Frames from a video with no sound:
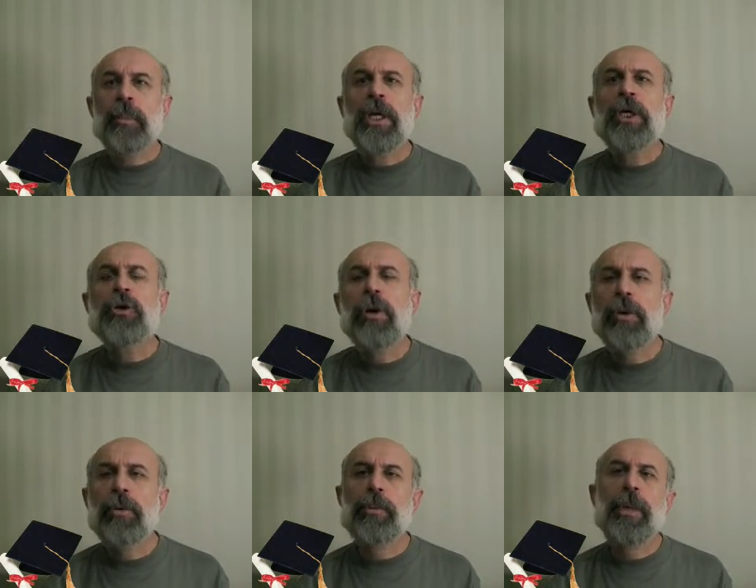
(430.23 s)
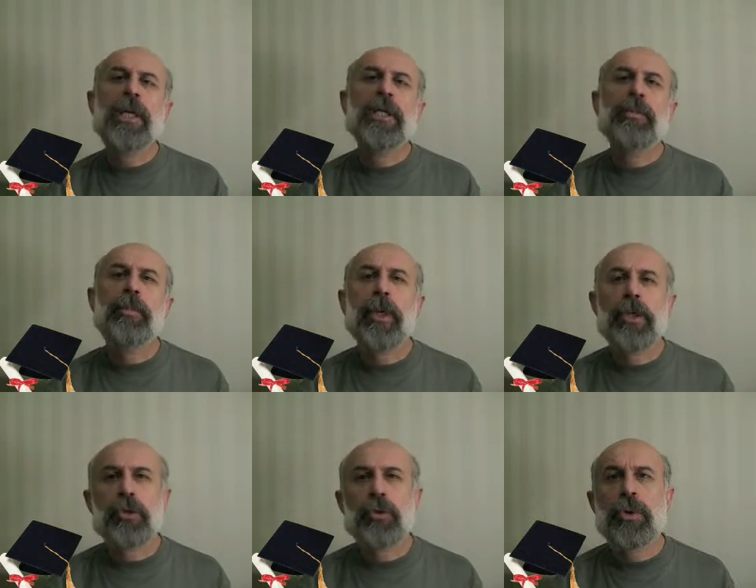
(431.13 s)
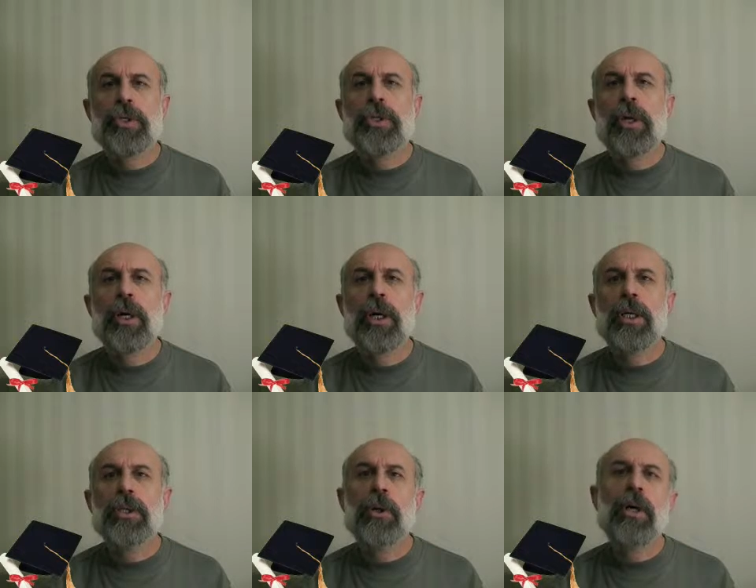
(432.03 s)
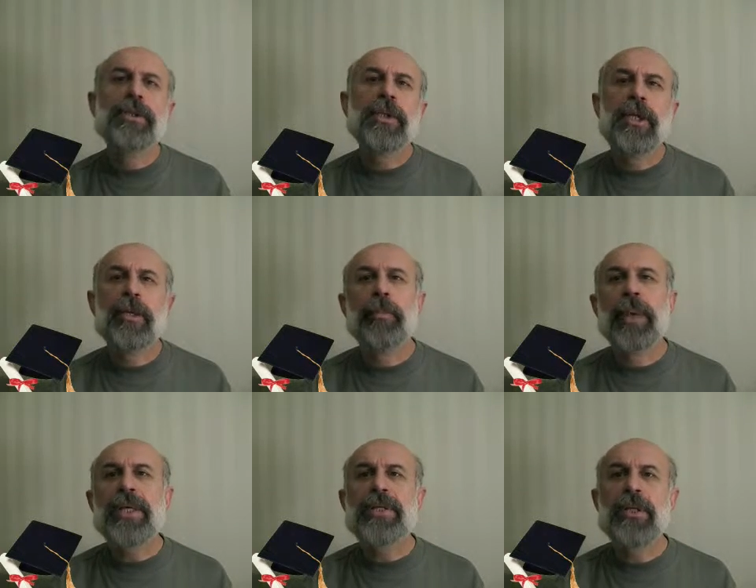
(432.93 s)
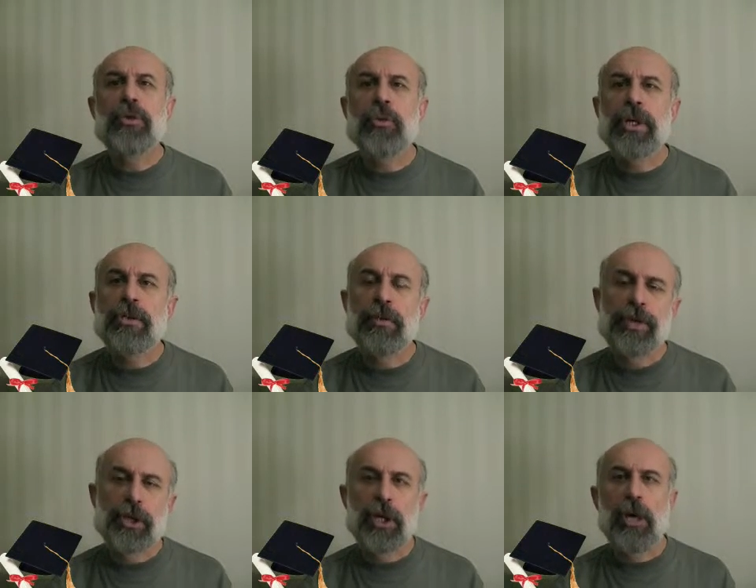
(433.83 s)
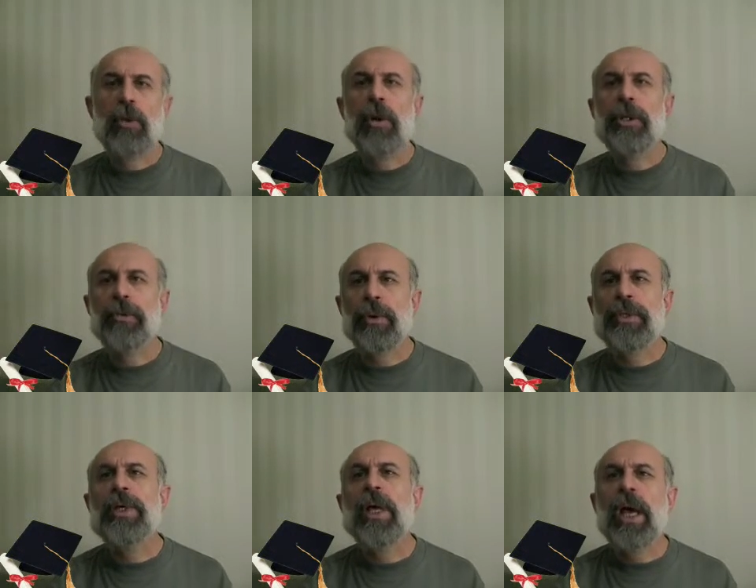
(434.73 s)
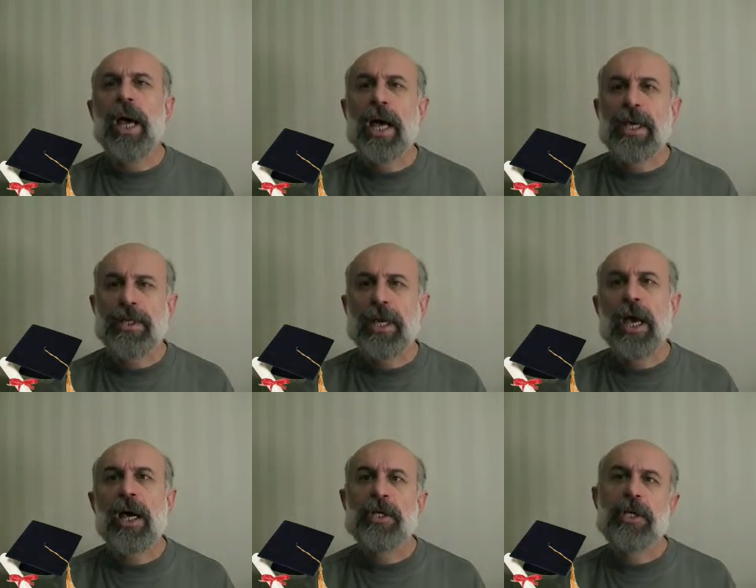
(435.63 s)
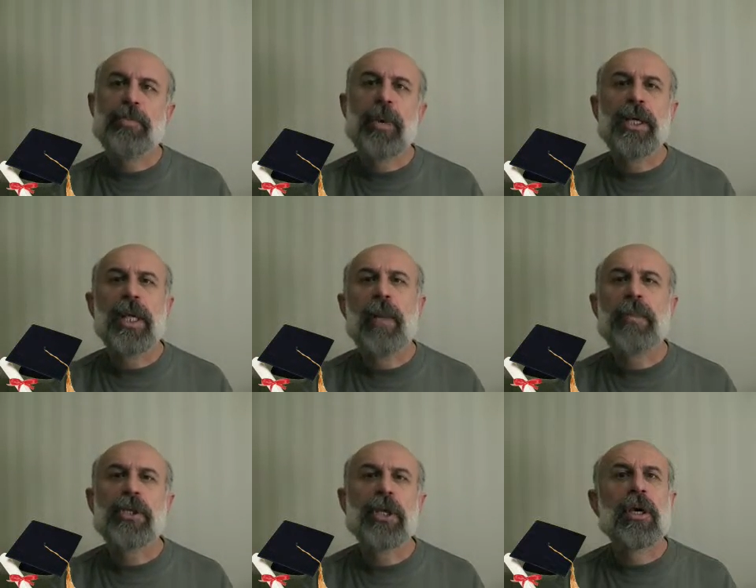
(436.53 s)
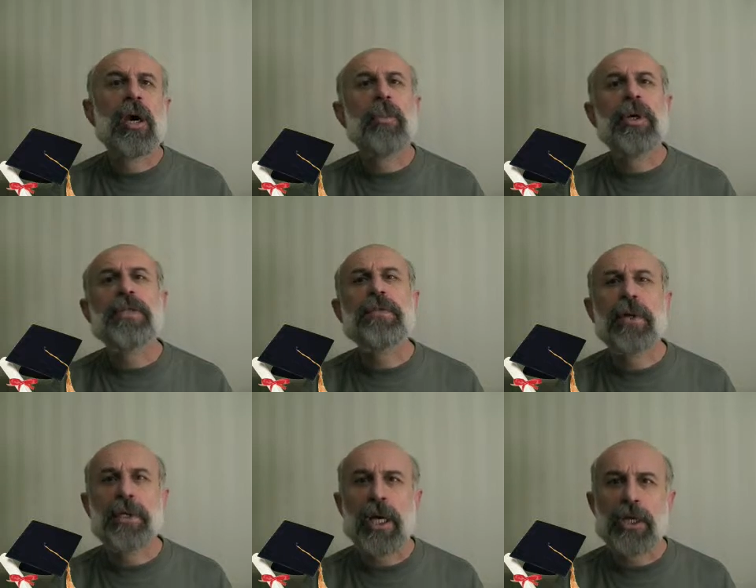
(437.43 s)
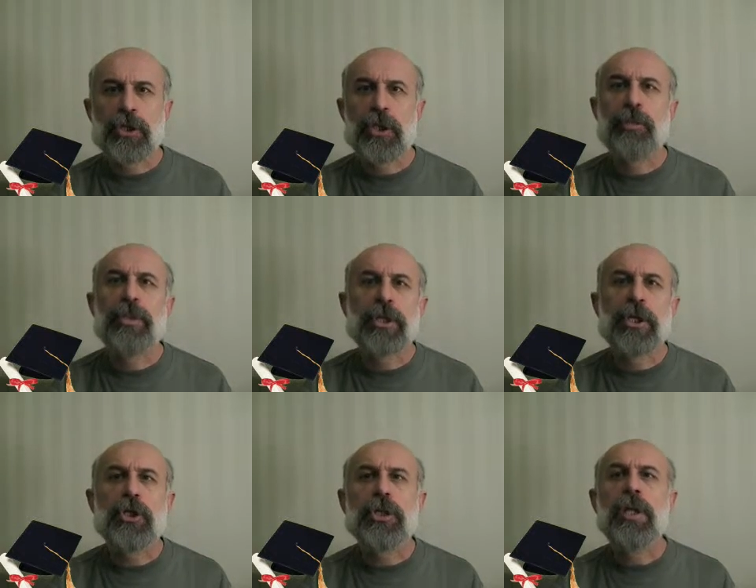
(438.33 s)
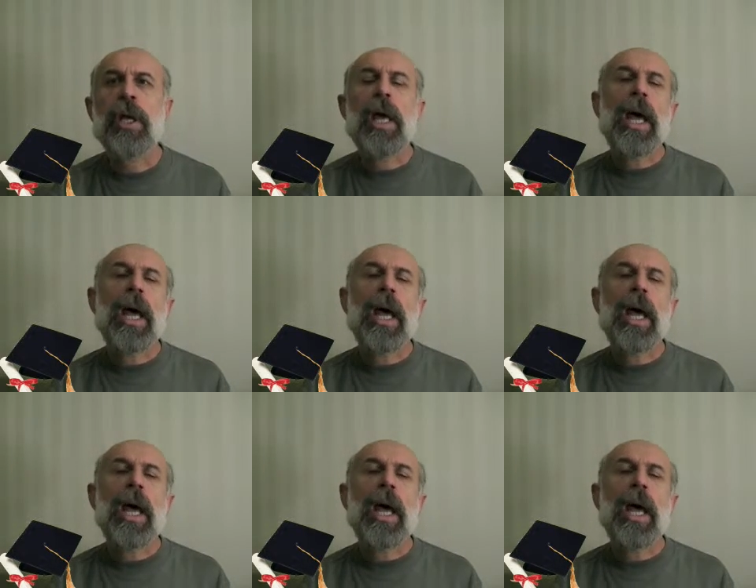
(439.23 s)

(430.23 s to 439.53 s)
many shark repellent measures are not in the best interest of the shareholders, as the actions may damage the company's financial position